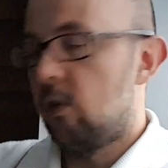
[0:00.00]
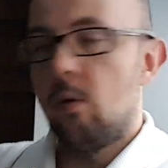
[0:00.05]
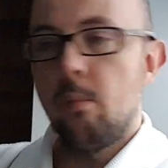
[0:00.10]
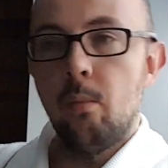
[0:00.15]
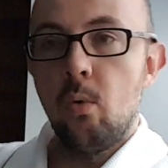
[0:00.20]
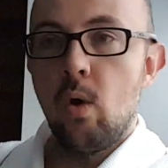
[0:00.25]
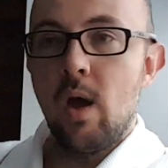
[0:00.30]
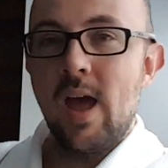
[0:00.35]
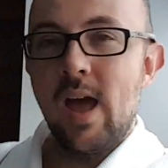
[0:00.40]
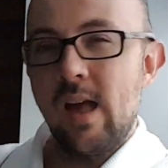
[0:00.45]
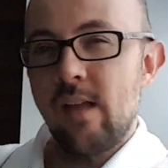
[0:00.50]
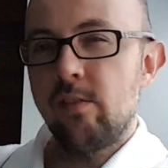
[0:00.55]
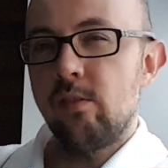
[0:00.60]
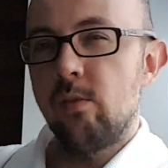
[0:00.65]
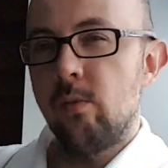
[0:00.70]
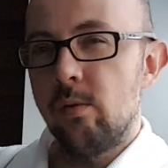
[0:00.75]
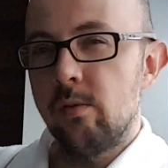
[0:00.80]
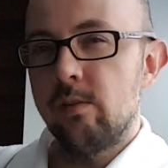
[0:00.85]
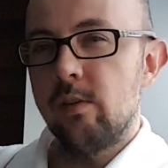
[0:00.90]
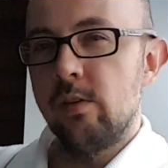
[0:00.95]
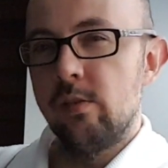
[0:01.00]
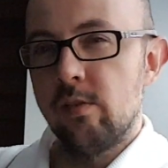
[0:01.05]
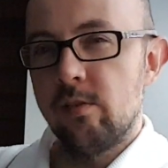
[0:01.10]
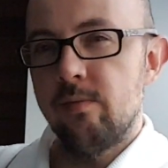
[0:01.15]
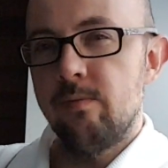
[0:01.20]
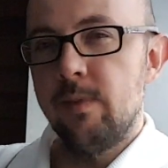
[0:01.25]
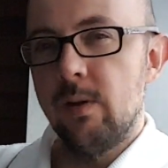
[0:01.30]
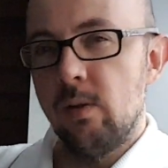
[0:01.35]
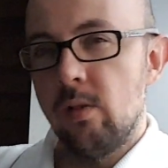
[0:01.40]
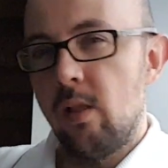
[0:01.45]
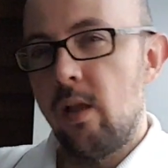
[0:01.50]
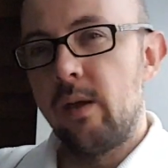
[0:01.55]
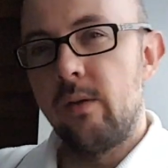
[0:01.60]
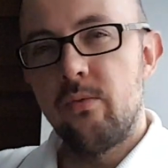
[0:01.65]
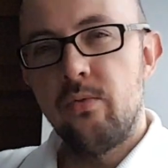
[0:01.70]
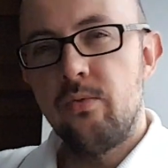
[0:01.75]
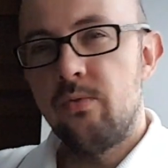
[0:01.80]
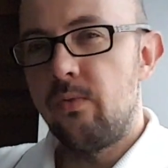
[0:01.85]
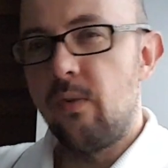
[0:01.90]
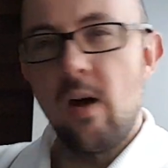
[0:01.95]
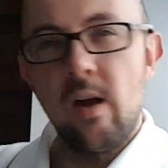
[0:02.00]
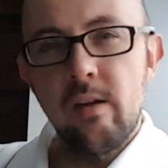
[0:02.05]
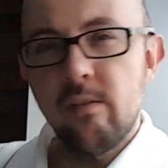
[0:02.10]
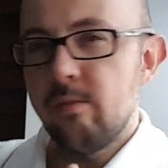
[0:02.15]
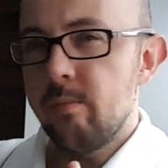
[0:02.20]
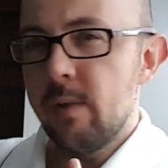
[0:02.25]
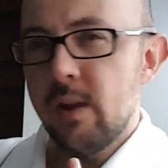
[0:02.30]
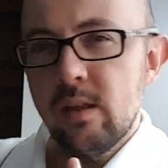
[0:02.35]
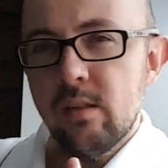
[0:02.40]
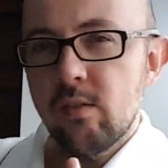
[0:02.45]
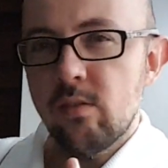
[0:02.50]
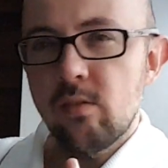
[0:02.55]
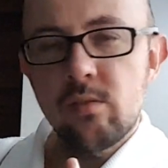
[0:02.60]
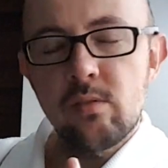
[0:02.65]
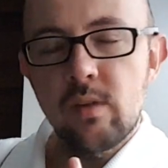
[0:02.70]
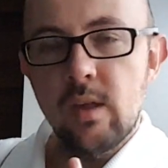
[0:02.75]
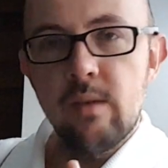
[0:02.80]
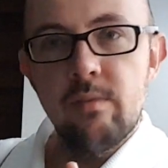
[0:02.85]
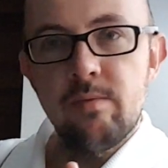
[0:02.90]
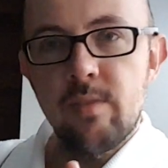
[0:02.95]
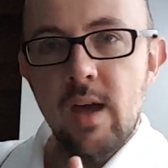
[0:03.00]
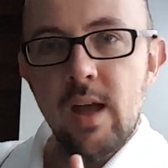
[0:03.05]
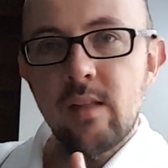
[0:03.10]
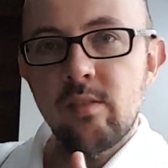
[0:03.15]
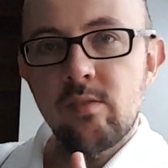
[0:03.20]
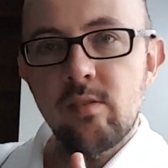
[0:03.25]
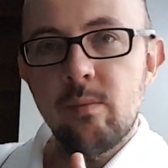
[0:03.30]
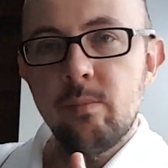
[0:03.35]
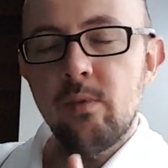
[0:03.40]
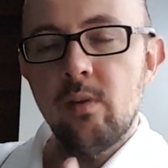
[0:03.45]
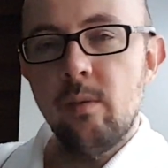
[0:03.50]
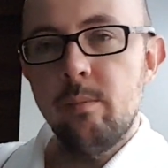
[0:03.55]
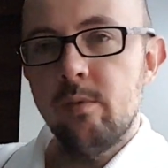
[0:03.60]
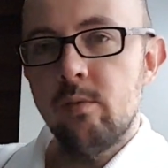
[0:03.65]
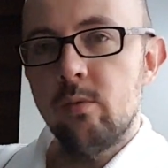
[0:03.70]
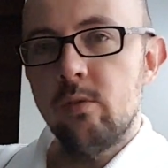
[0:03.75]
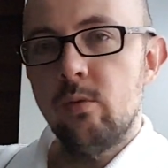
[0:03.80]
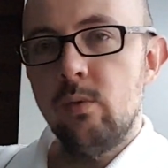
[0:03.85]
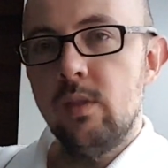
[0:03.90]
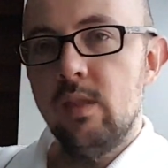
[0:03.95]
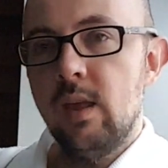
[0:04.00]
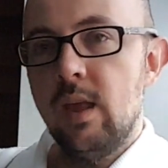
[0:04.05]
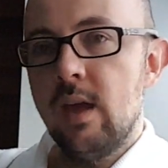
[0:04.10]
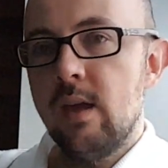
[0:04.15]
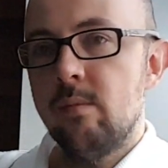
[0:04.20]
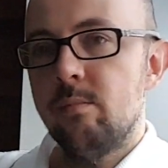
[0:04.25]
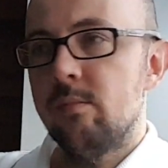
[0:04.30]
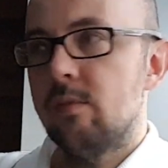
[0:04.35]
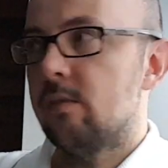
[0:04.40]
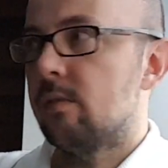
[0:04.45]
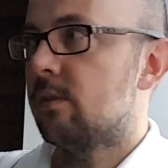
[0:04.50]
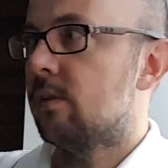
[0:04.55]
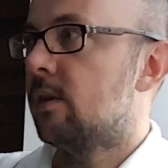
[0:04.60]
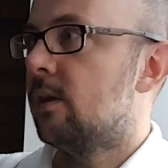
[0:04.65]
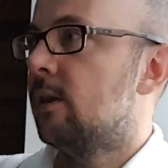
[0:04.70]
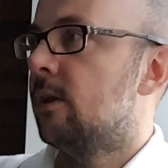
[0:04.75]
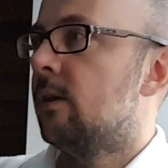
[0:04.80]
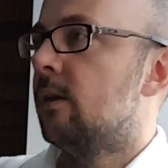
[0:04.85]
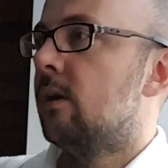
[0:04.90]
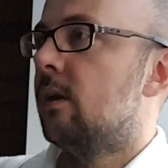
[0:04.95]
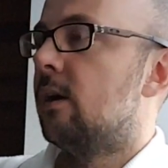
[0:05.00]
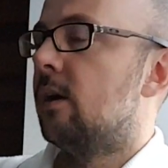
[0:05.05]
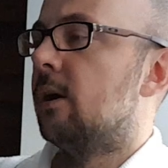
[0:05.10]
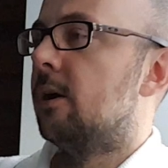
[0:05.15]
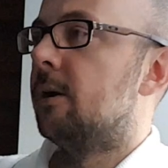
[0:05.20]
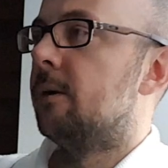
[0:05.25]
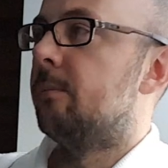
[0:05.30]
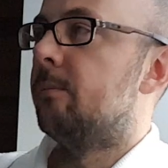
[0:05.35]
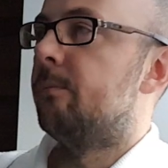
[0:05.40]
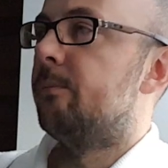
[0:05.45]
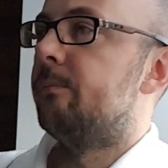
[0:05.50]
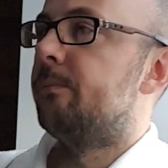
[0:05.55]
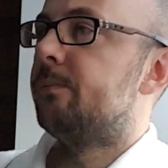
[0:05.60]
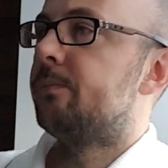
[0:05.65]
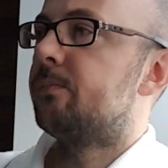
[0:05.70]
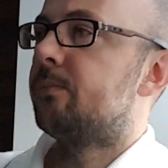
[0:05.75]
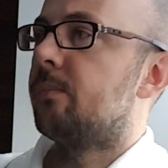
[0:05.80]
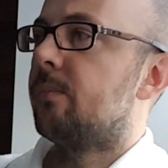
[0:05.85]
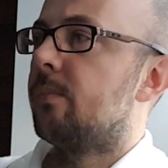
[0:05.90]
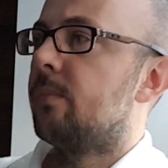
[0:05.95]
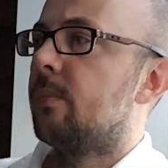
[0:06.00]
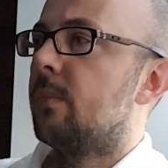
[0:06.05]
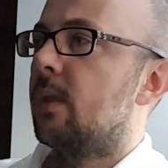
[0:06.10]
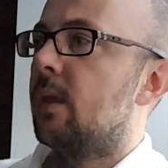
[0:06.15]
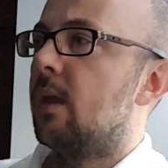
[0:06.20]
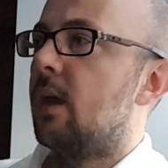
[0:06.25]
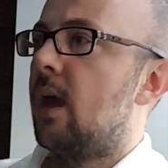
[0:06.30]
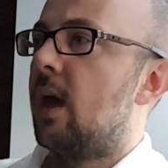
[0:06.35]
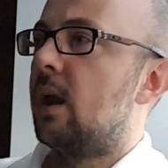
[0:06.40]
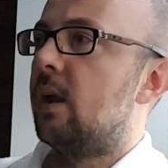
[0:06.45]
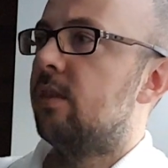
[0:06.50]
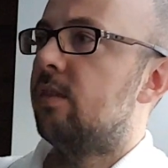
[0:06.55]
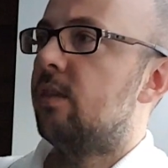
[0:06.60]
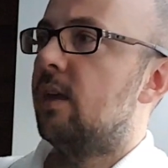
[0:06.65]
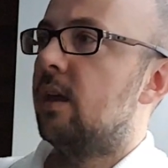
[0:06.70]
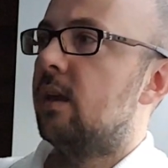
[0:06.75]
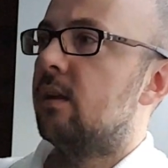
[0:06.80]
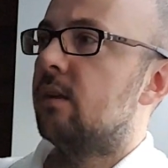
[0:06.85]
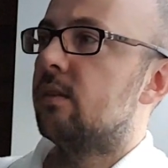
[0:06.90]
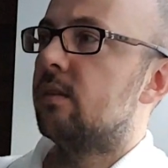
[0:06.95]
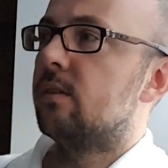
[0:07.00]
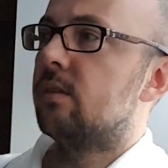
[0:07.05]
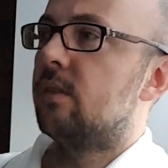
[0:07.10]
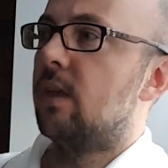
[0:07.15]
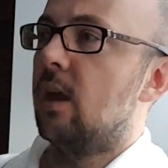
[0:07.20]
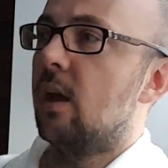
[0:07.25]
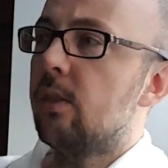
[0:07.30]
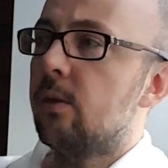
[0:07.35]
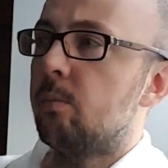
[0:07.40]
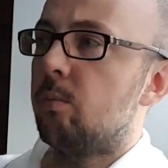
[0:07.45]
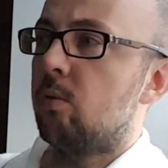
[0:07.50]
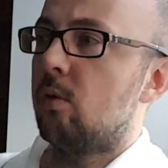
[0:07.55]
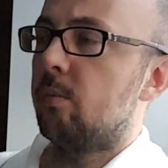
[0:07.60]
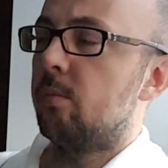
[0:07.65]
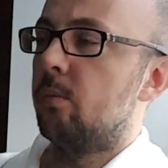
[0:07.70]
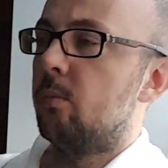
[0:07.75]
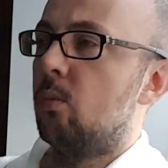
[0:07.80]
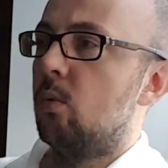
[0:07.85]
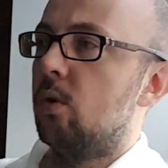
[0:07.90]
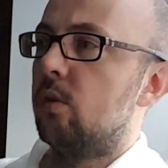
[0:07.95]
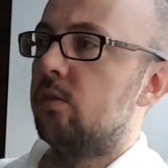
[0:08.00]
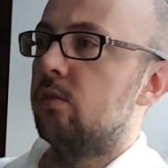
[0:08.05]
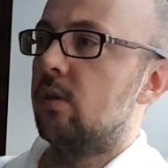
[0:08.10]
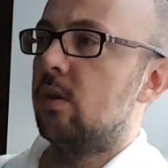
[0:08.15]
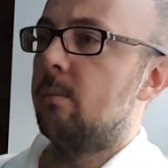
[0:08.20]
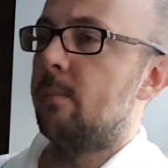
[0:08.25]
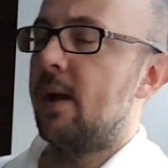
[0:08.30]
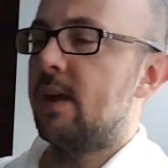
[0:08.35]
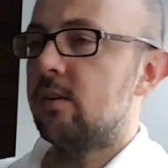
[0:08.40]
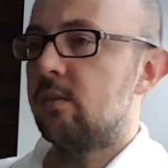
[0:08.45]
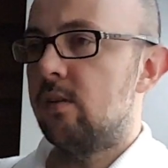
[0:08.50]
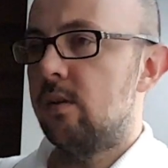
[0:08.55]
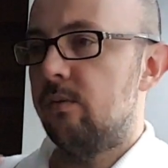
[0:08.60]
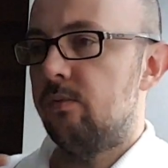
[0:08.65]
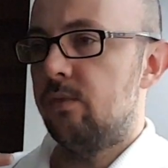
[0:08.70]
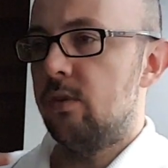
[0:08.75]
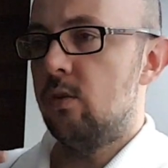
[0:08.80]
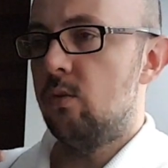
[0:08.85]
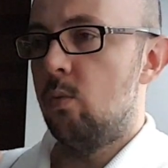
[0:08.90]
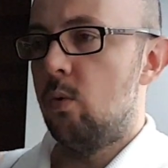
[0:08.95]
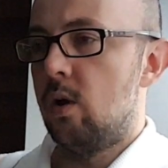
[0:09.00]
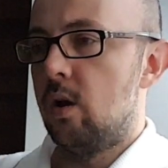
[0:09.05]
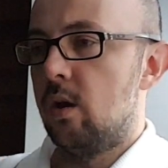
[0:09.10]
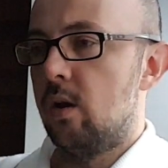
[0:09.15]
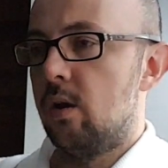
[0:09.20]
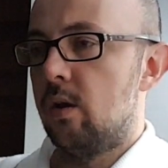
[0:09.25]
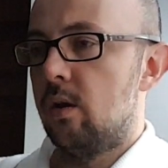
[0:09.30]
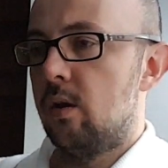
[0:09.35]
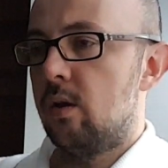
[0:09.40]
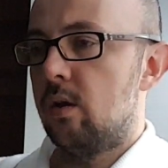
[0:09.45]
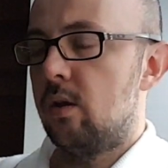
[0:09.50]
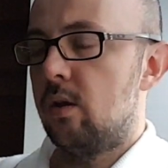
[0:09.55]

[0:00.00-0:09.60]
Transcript: lot more hassle to just fill like 5 minutes, if that, sometimes between the games. And I think the other problem was, imagine if you were